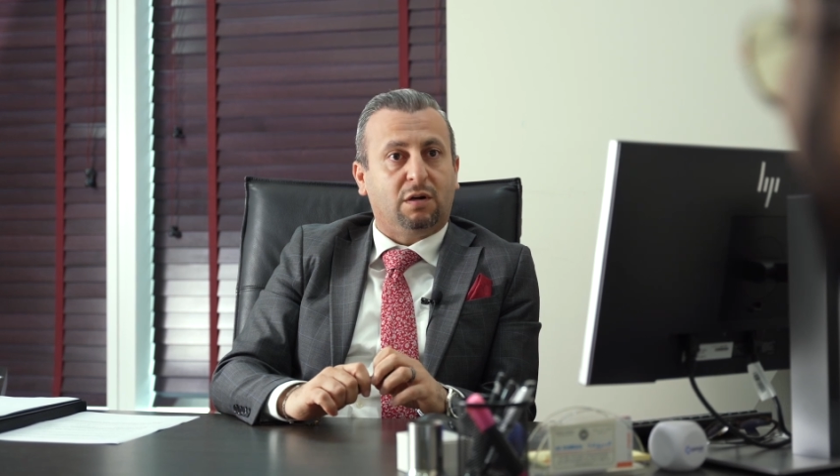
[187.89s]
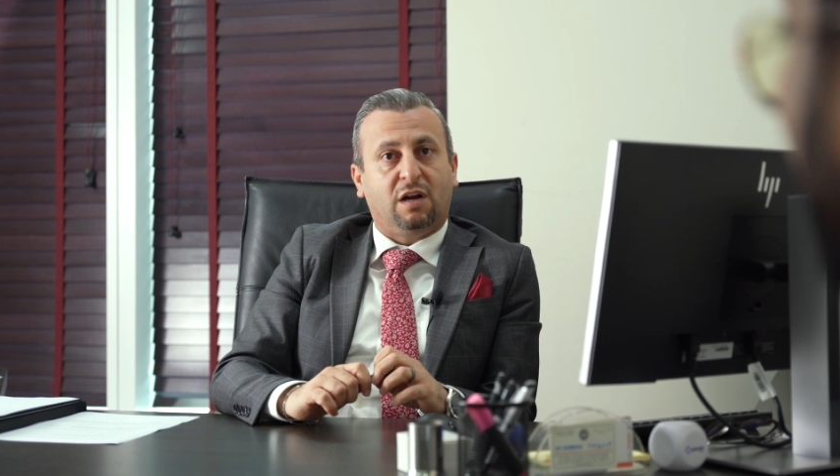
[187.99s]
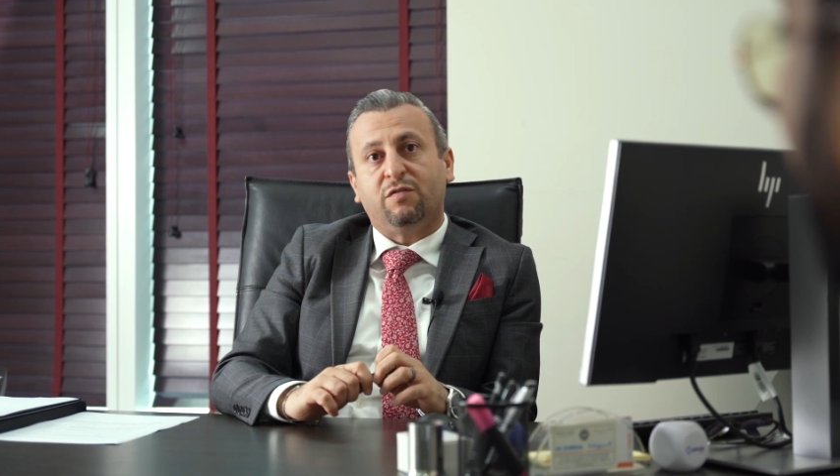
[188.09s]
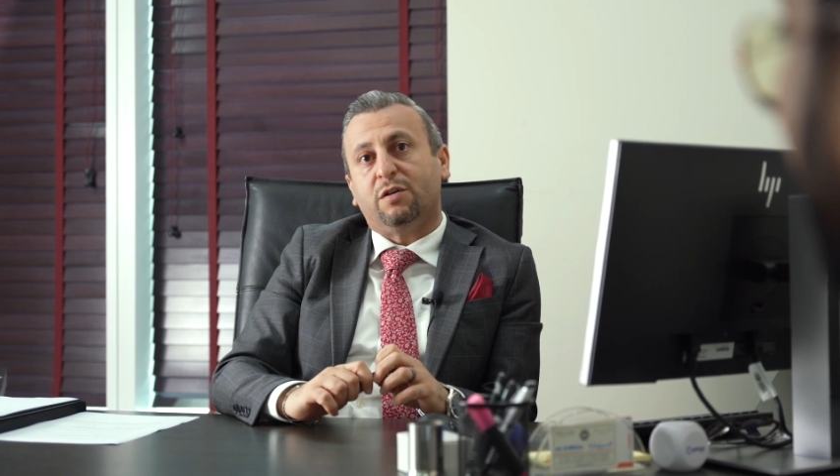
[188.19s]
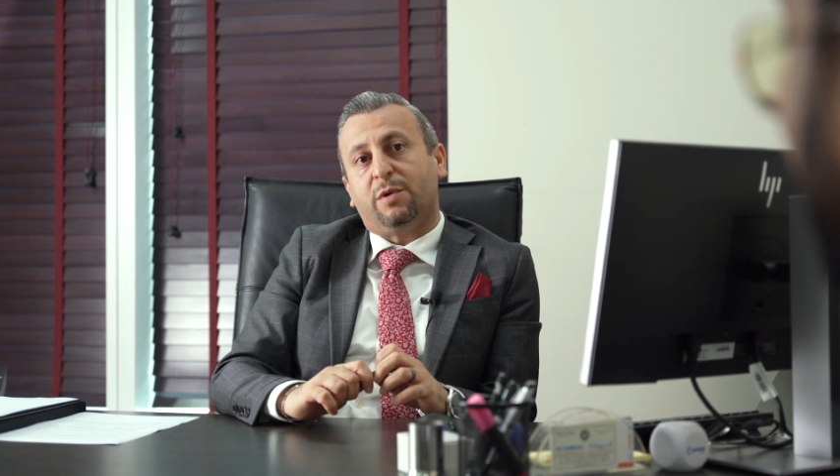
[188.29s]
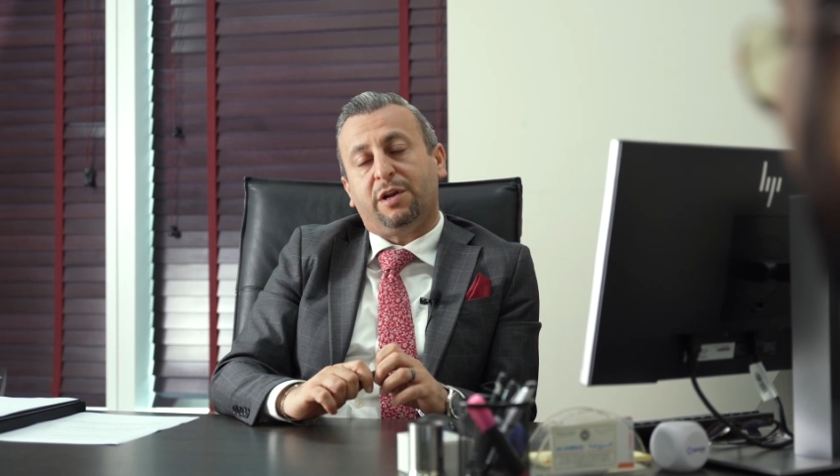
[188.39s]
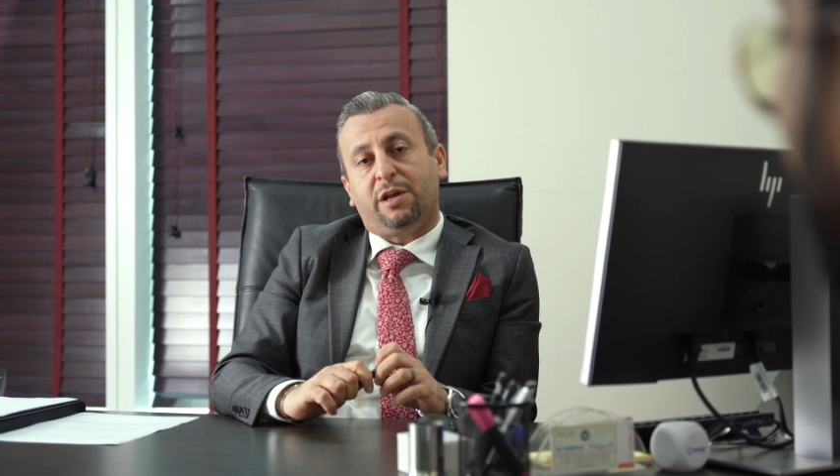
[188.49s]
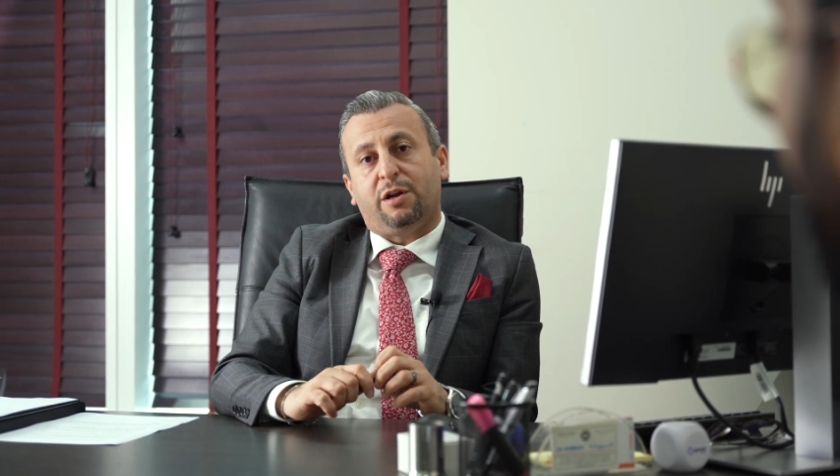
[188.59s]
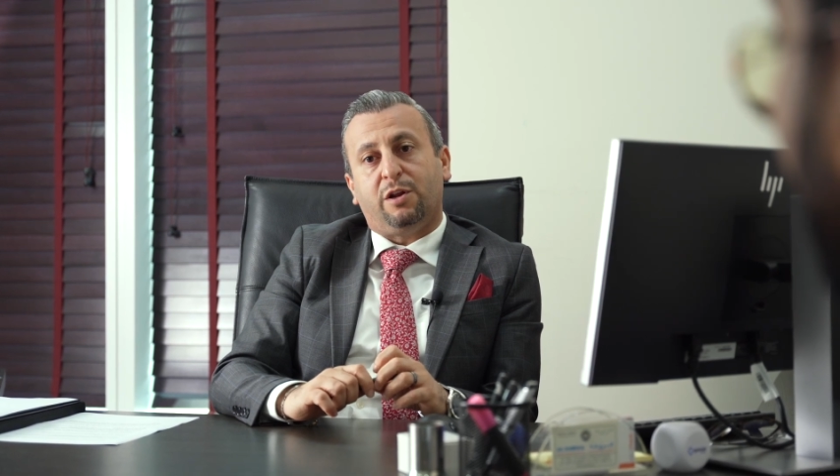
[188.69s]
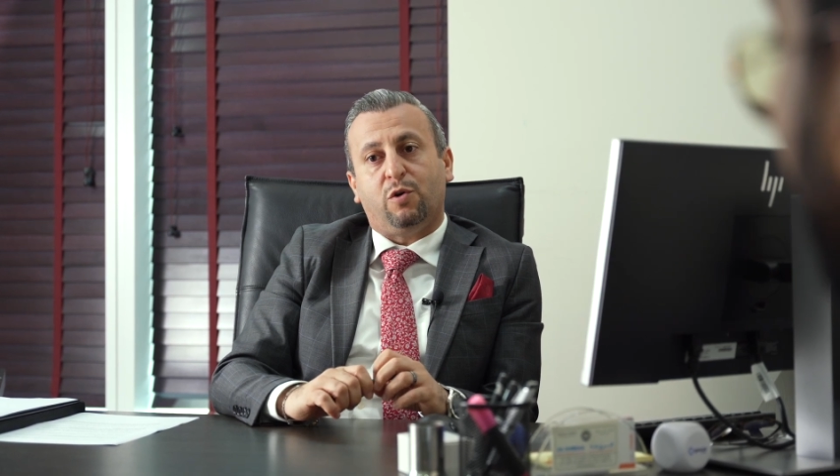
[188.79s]
government
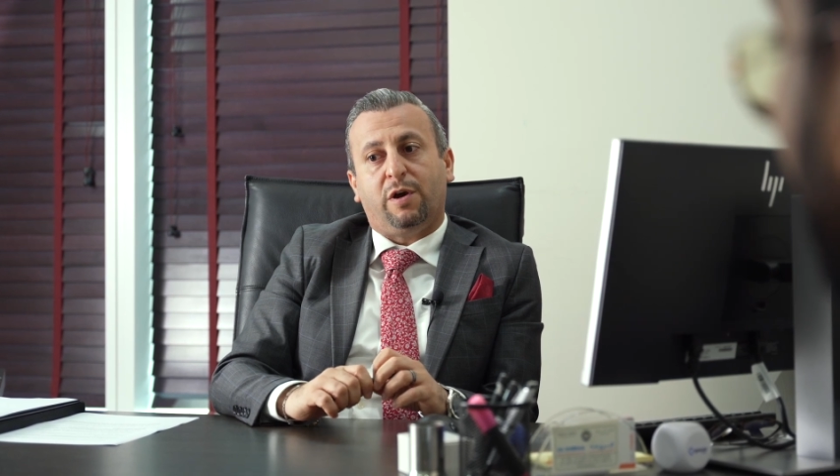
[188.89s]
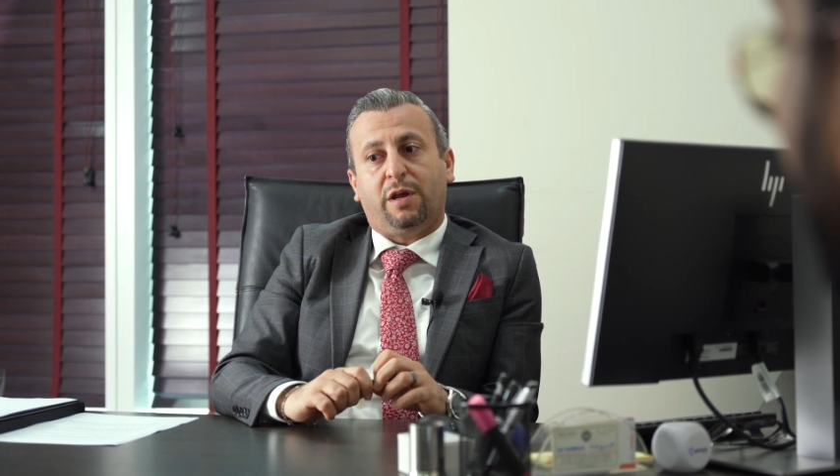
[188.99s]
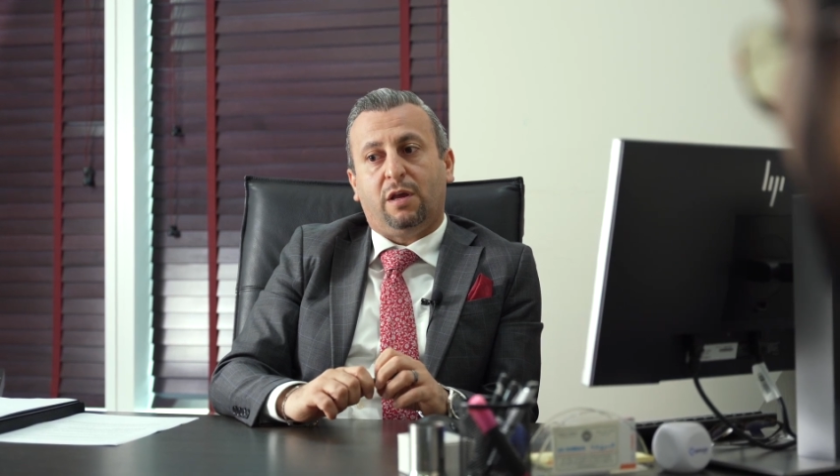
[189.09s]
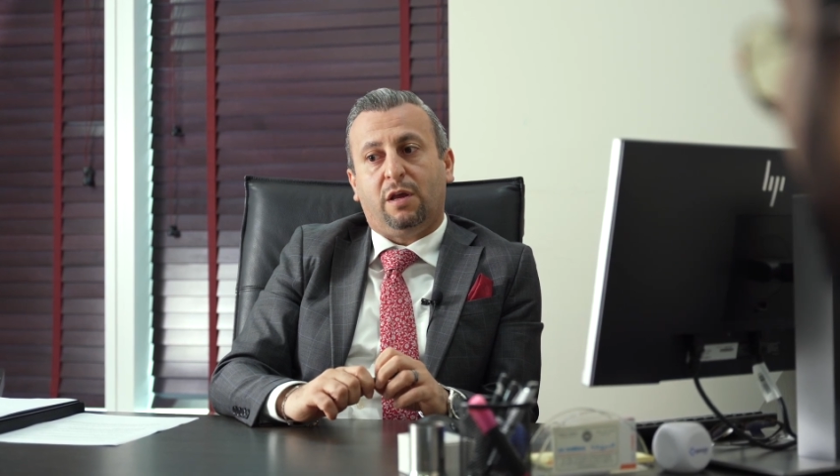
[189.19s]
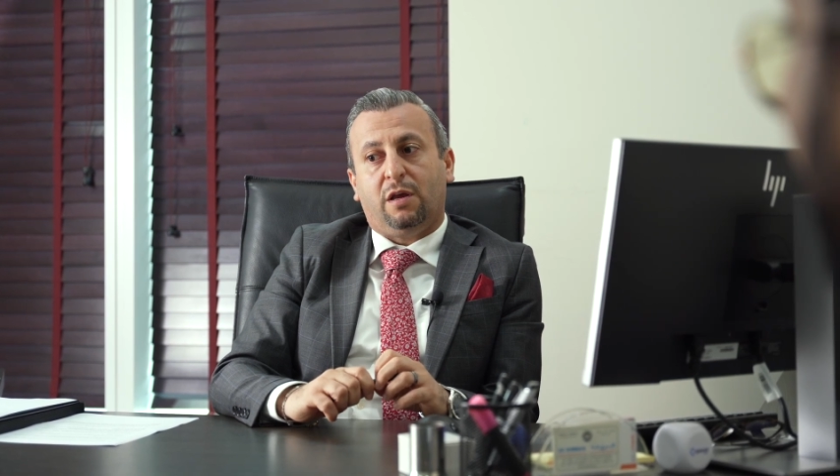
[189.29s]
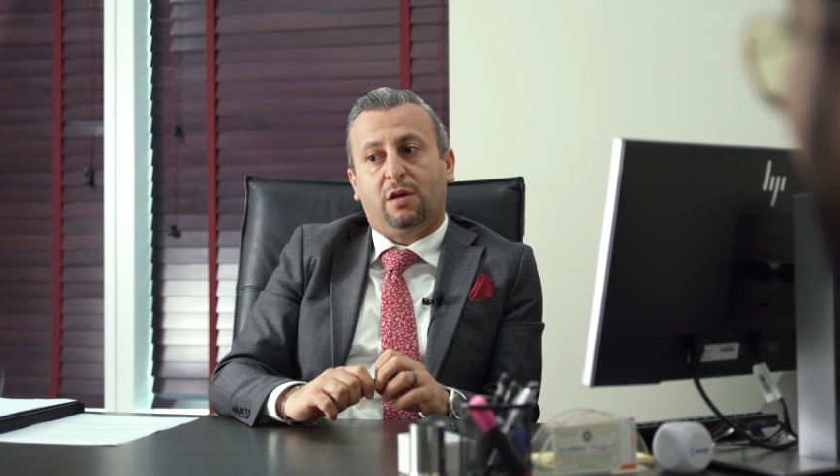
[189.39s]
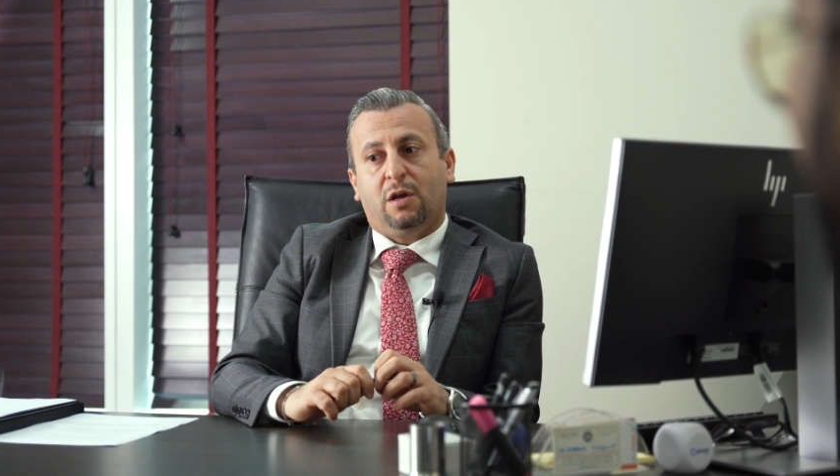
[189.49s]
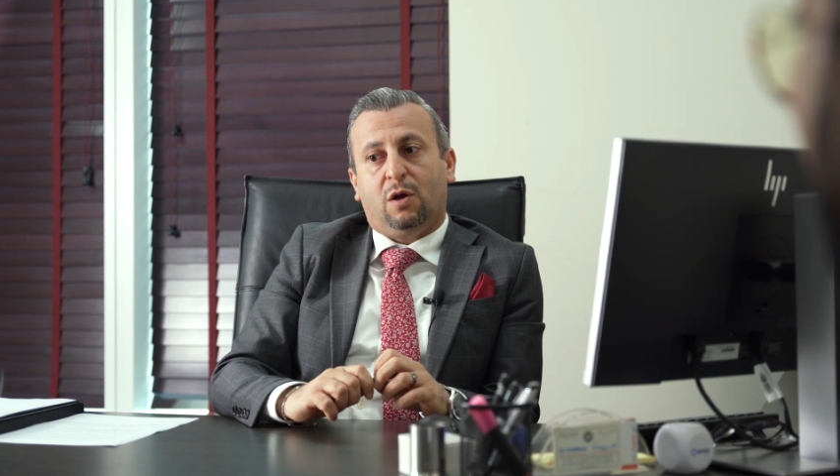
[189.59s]
here in UAE.